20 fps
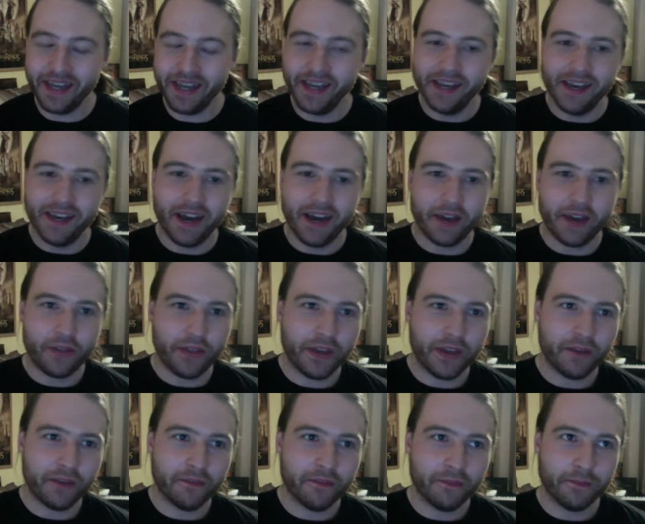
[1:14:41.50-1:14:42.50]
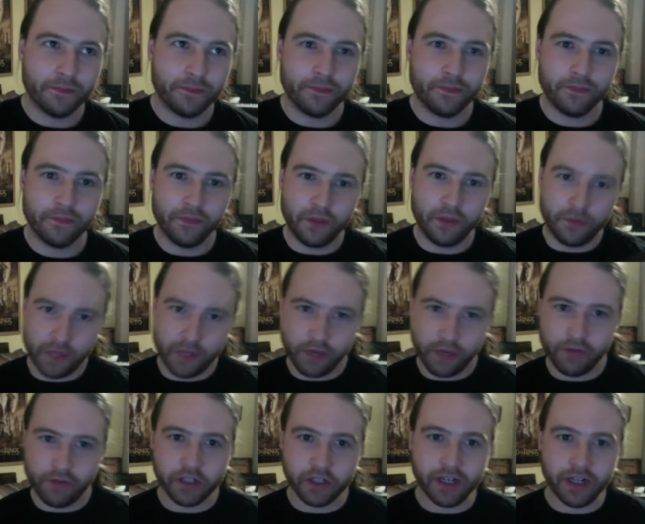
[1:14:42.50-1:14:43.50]
I think the
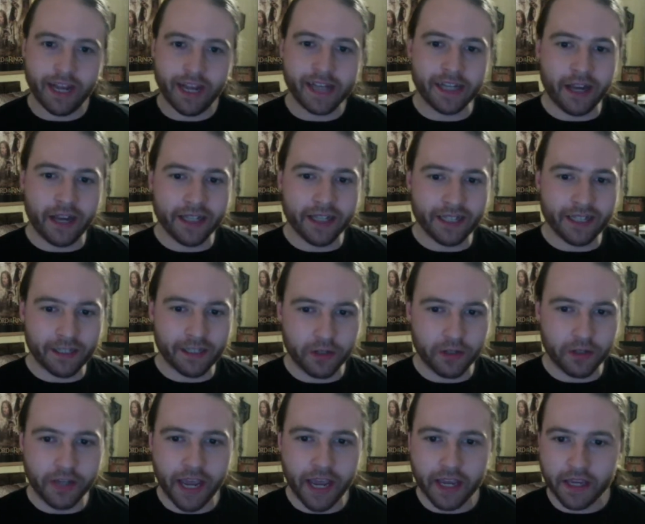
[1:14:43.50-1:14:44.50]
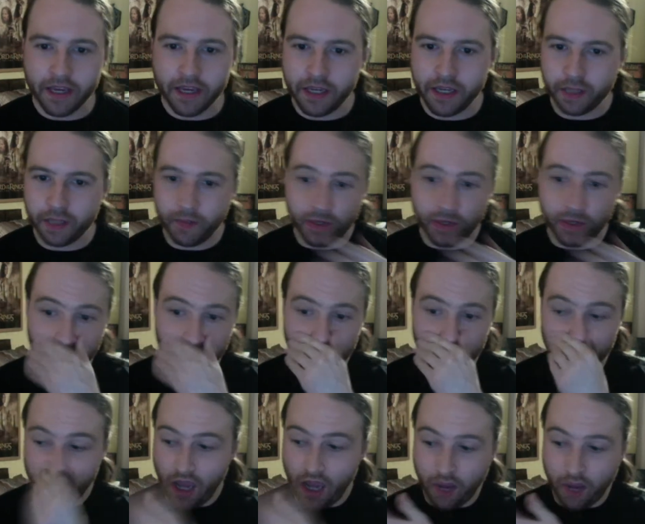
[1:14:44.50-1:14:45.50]
original edit I did took 8 years
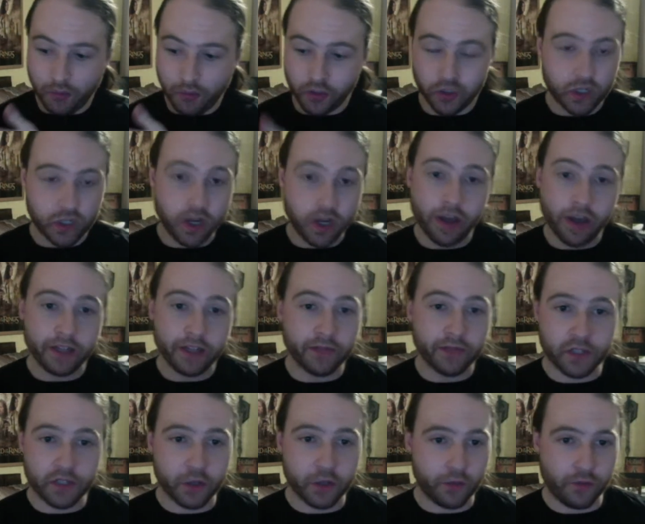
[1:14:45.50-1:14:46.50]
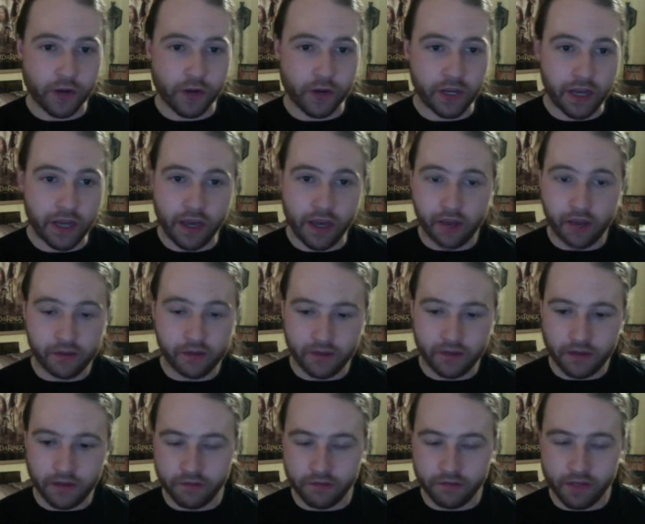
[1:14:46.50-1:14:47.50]
because I was just kind of discovering it.
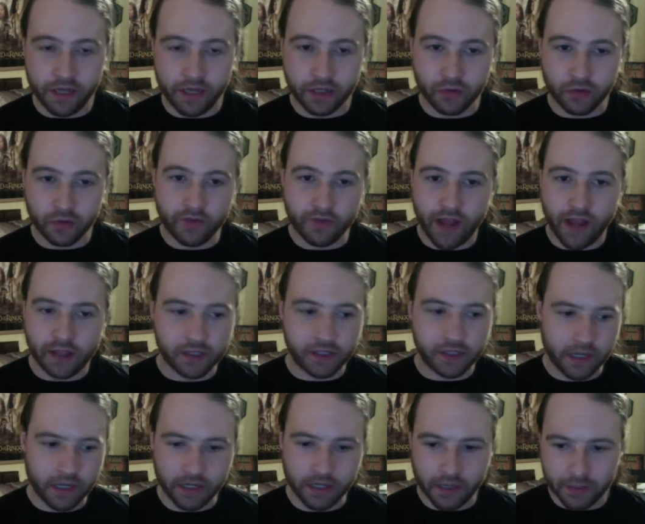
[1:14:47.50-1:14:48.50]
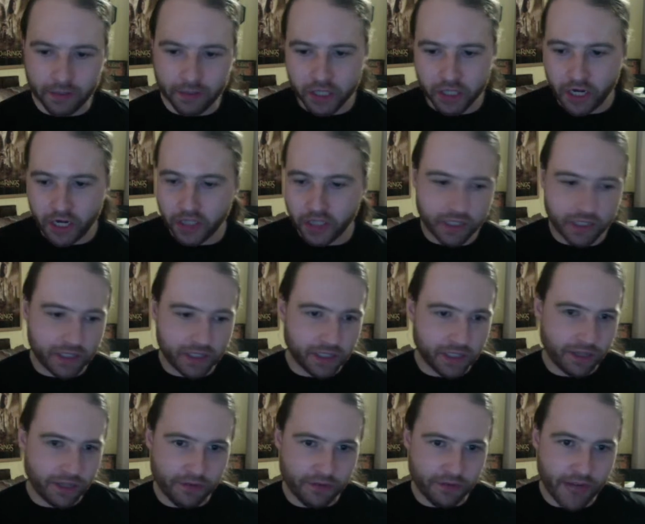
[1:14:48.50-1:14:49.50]
And things were advancing, and I was changing to
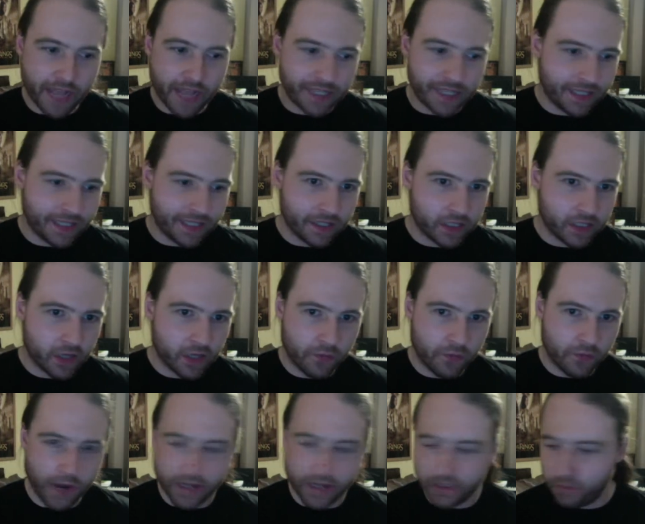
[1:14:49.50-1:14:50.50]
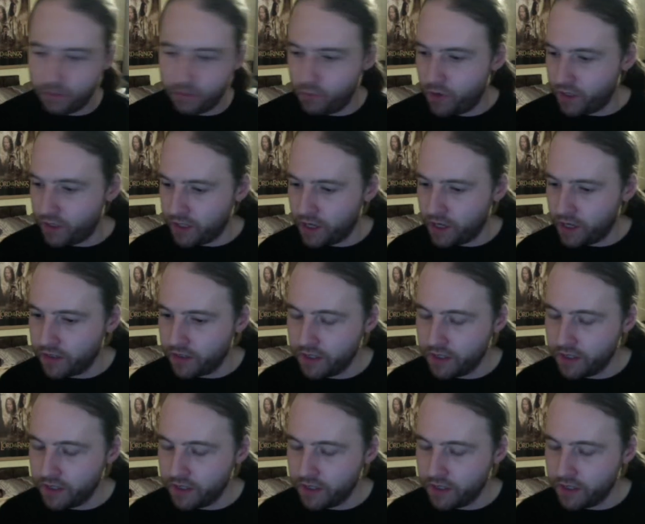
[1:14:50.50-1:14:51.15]
different editing softwares and whatnot.